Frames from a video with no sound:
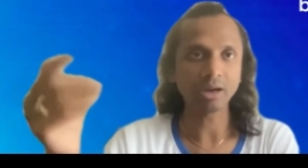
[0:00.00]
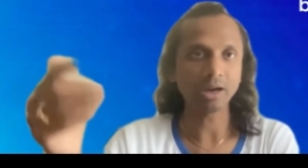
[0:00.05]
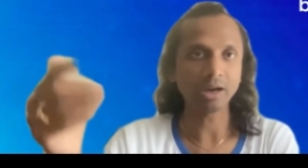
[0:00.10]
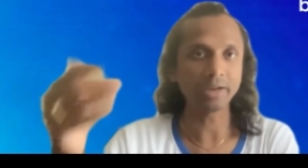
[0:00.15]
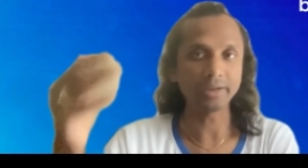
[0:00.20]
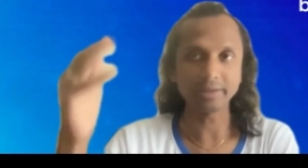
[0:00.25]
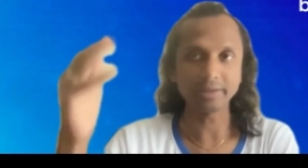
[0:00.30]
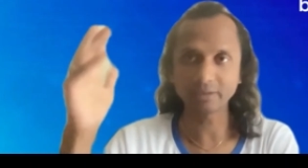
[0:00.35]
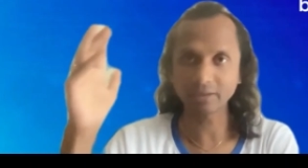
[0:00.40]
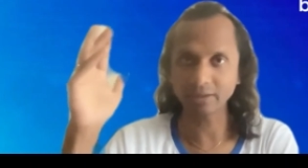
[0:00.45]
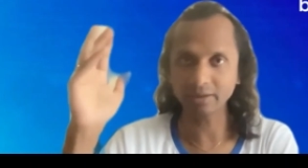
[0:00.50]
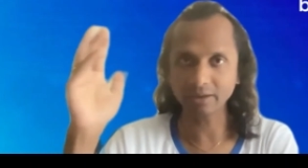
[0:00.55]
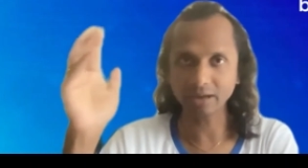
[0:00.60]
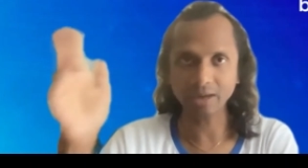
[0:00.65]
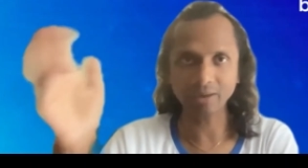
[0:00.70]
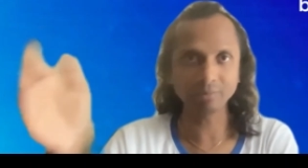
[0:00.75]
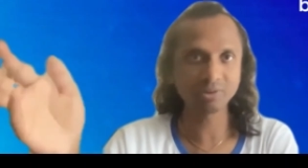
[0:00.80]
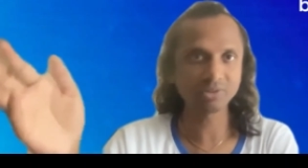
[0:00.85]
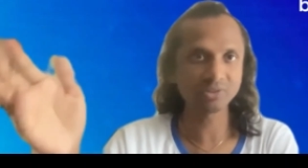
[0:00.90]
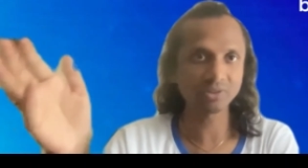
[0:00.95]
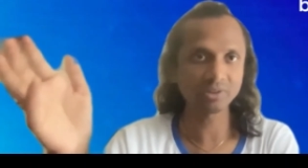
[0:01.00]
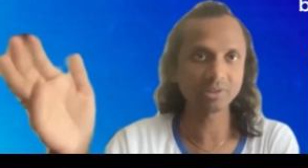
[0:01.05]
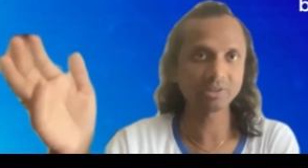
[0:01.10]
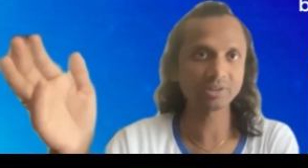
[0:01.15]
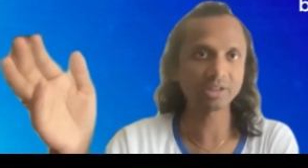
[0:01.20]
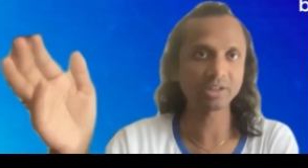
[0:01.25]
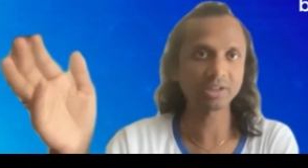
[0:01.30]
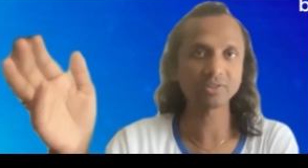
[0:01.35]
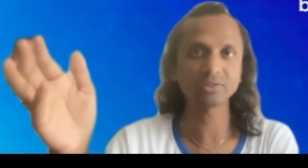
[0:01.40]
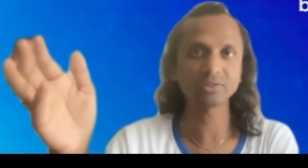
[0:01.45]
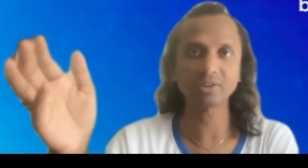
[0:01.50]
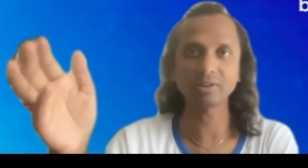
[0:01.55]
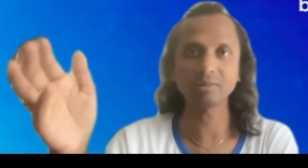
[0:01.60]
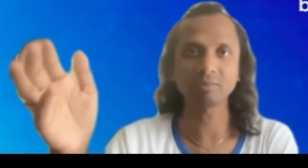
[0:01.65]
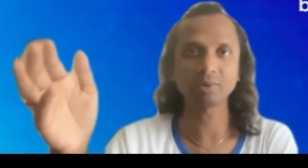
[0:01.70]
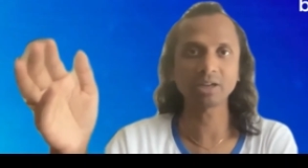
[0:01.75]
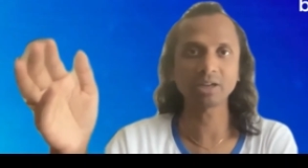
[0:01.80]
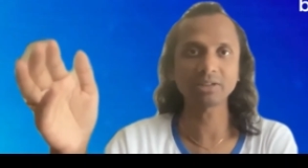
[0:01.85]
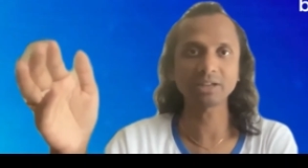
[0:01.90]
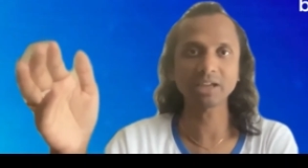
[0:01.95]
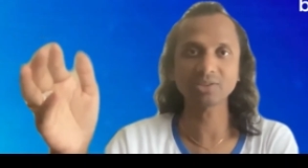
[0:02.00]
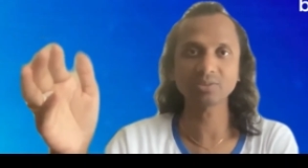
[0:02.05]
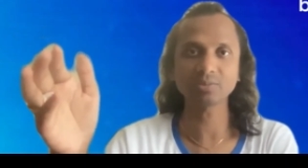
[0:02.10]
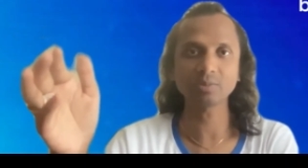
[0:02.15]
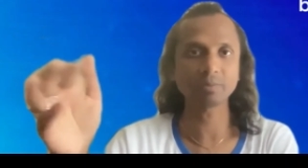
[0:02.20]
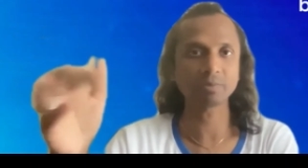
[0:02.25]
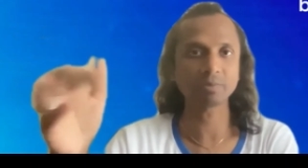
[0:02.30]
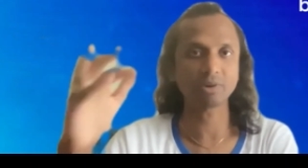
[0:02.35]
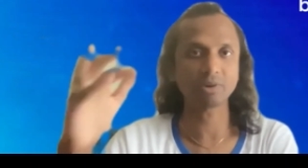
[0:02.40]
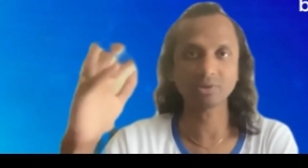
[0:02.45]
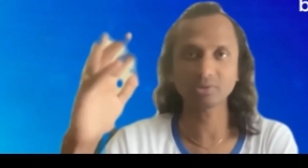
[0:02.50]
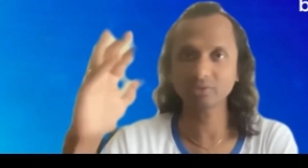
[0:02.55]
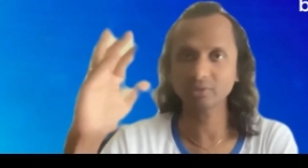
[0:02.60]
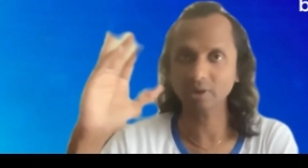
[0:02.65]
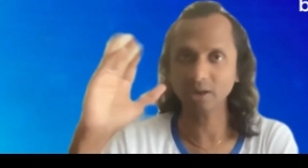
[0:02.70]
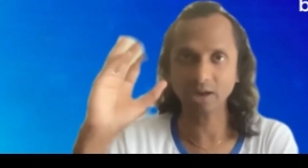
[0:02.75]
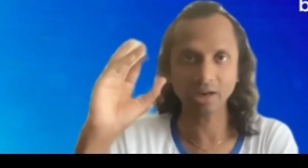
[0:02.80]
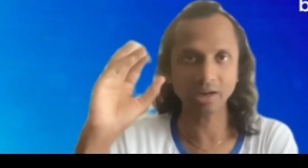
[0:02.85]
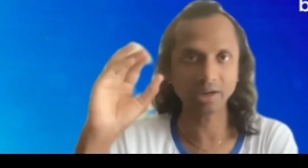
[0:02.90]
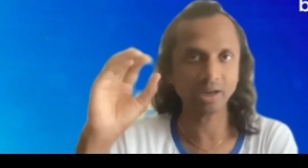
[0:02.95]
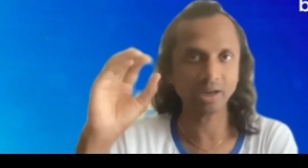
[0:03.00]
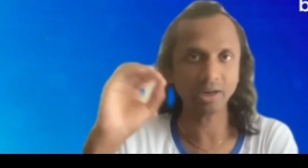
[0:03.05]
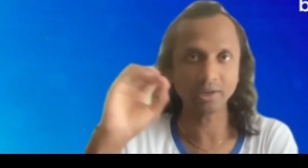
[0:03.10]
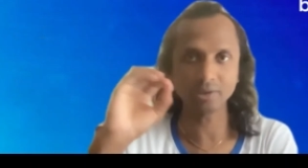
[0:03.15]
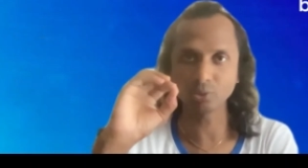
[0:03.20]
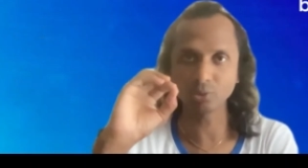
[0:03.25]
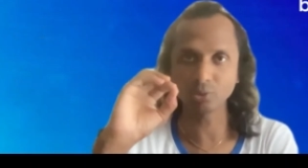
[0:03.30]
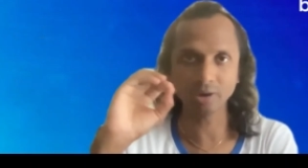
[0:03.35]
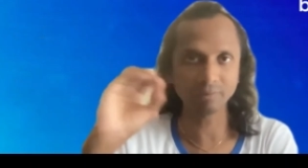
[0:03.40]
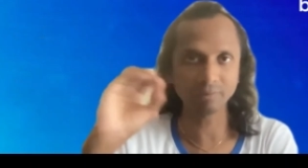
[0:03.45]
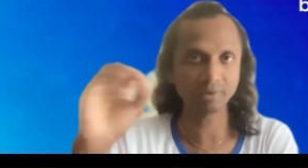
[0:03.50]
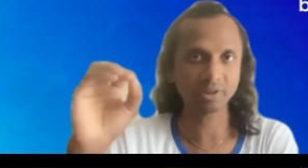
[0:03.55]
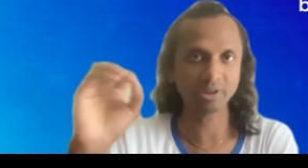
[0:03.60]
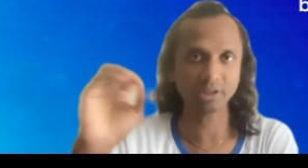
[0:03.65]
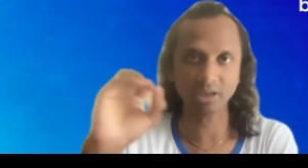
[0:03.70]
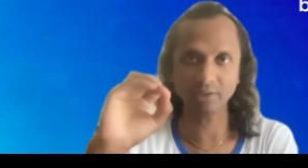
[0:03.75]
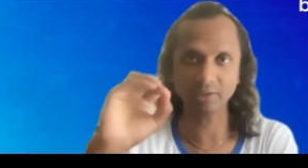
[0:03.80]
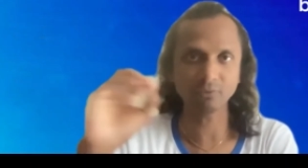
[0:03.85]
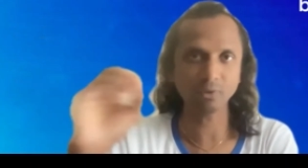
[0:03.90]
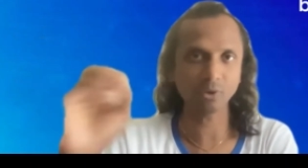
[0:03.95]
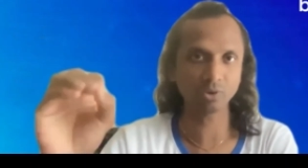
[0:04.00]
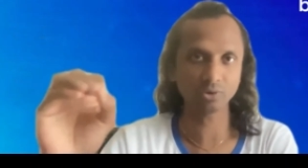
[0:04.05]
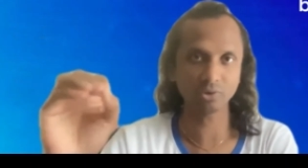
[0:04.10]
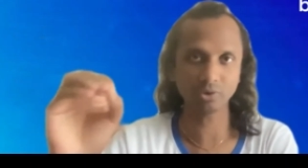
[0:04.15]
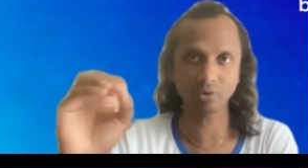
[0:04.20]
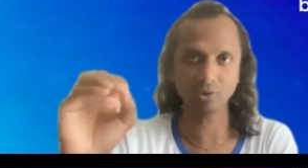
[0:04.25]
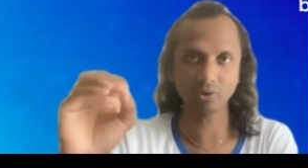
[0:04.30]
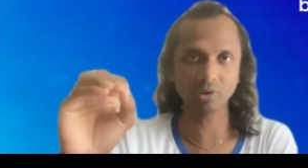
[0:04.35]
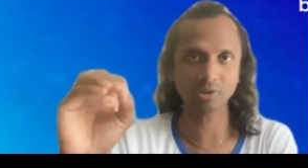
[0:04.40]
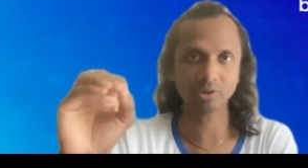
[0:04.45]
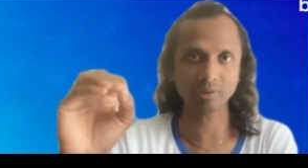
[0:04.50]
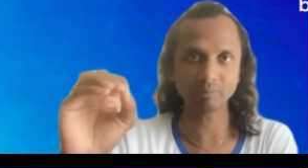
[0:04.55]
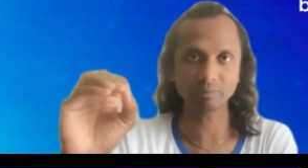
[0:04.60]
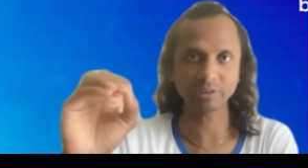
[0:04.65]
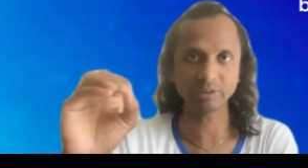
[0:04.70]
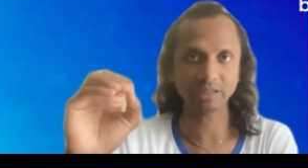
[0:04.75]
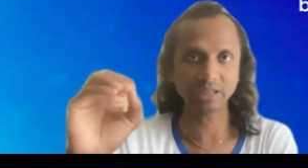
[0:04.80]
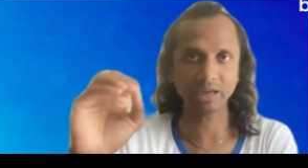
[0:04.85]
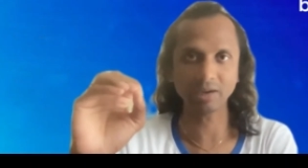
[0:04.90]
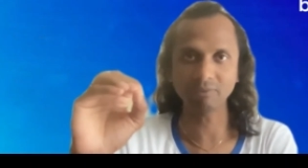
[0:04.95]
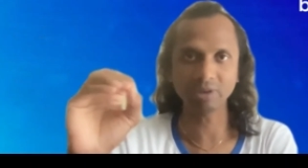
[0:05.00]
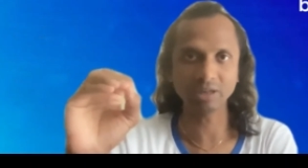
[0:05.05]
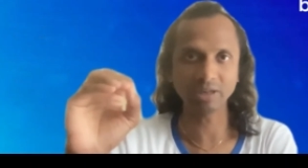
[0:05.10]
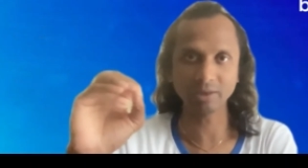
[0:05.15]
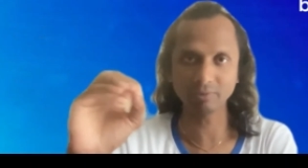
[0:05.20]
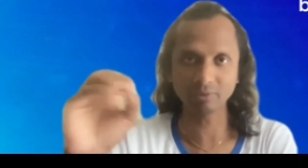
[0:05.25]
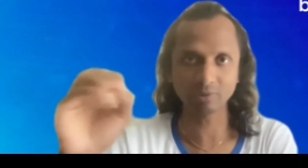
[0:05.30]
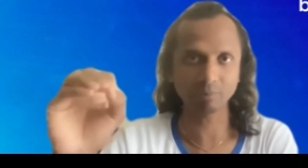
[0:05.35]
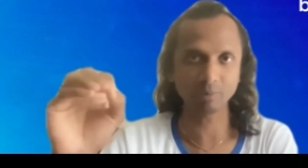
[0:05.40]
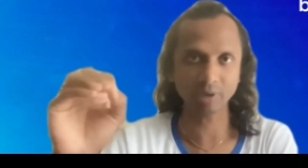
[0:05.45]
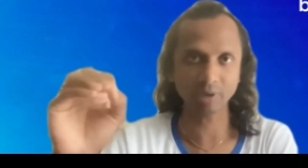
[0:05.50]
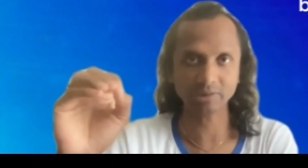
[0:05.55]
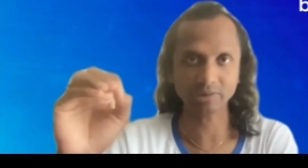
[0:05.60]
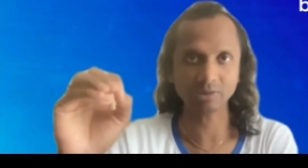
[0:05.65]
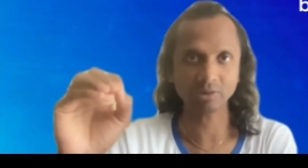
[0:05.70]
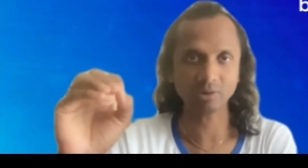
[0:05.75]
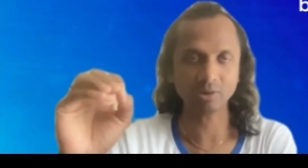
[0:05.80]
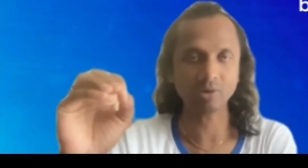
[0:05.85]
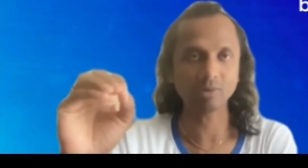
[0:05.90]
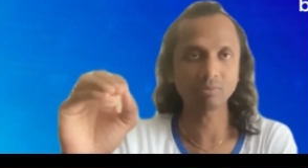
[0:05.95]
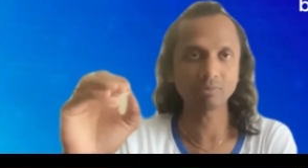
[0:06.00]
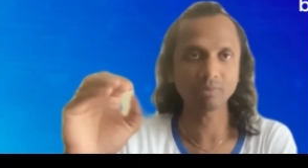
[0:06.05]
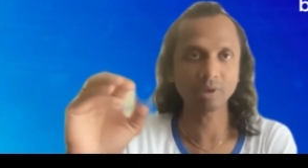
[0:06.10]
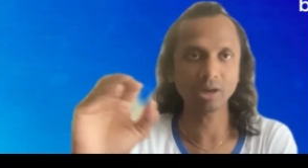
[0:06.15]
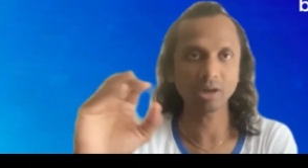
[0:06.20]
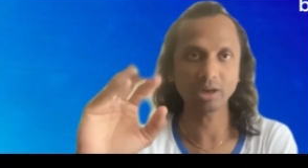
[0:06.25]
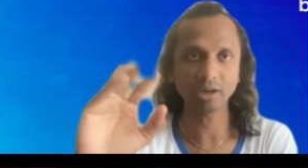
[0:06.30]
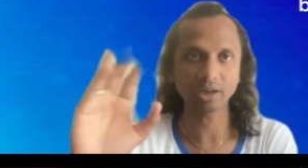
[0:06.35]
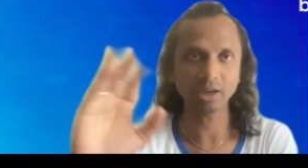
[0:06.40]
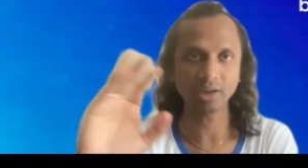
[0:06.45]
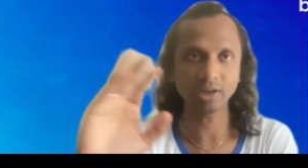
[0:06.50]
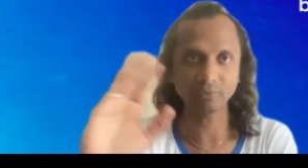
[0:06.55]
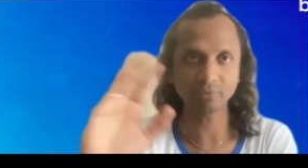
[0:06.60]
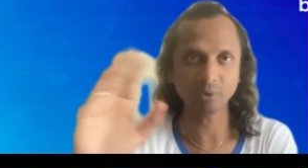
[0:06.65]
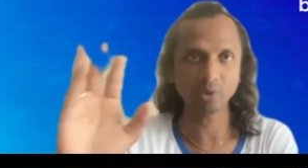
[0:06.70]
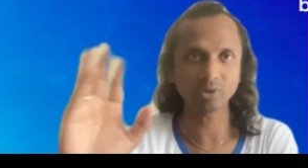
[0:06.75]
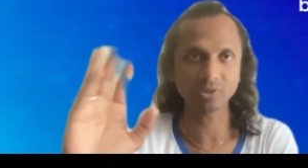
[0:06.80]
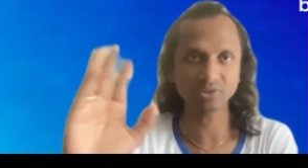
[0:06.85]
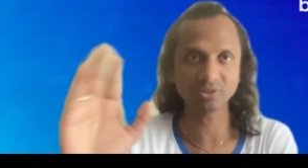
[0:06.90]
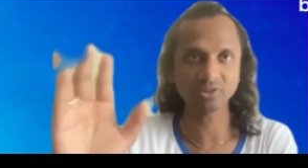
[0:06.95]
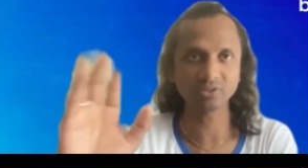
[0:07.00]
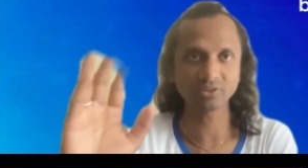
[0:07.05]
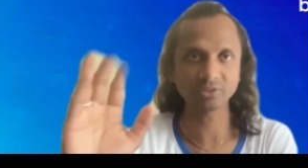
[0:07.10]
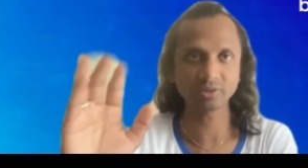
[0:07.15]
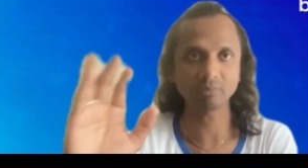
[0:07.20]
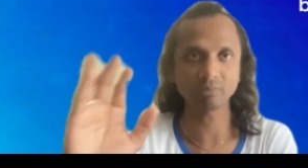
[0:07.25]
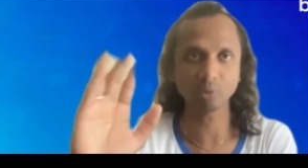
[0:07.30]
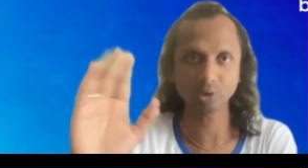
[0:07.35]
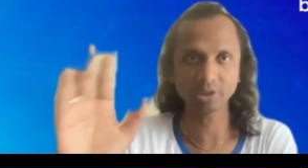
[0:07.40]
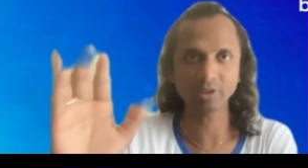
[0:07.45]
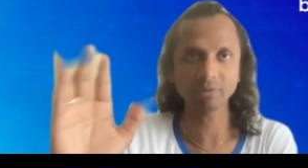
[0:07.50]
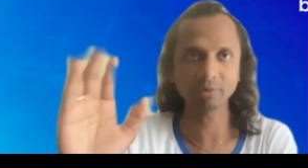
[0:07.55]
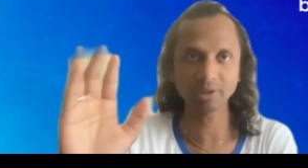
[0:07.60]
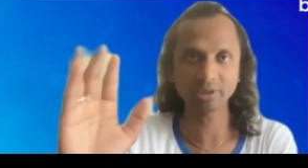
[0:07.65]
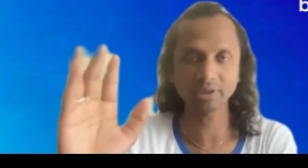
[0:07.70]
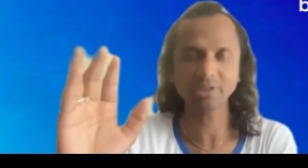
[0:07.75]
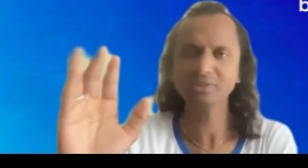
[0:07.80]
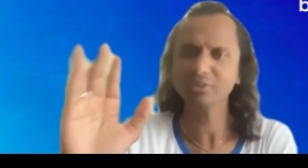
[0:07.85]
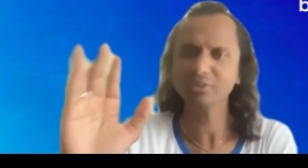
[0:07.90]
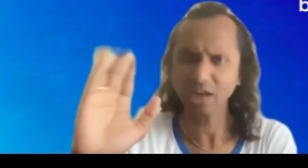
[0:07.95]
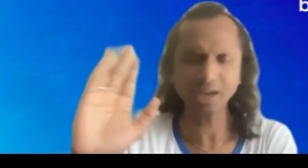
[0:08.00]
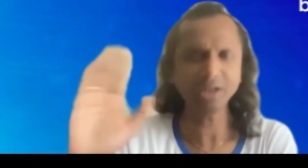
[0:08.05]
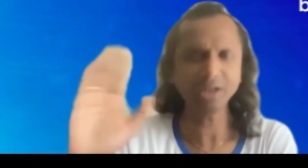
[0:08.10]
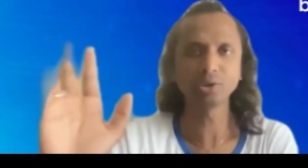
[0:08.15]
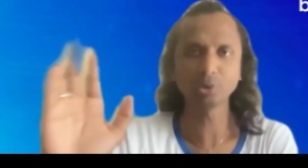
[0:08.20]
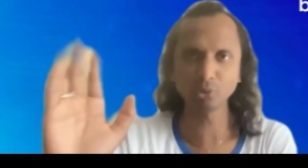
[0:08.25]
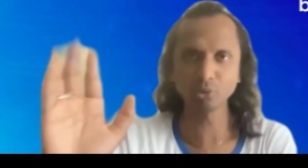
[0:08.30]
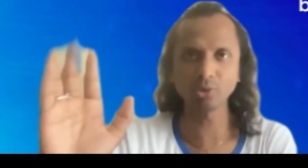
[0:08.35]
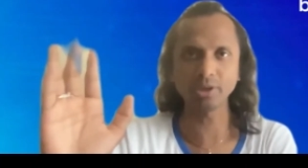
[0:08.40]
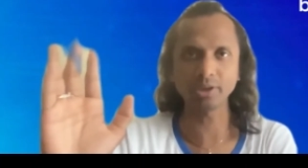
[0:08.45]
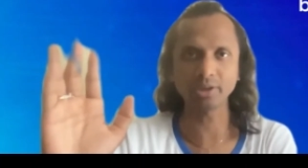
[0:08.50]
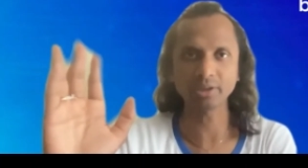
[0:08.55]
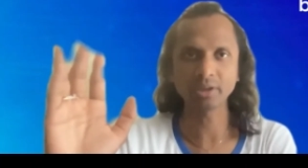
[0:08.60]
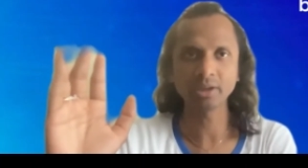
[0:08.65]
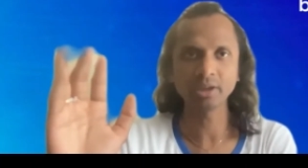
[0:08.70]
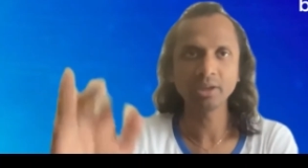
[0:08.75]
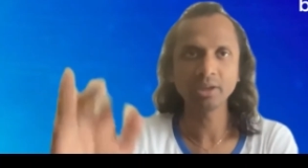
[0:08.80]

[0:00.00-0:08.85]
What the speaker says: I declare every single things in my tax papers. I do everything. I follow the law completely. I will never break the law. I follow the system, whatever it is, I do it.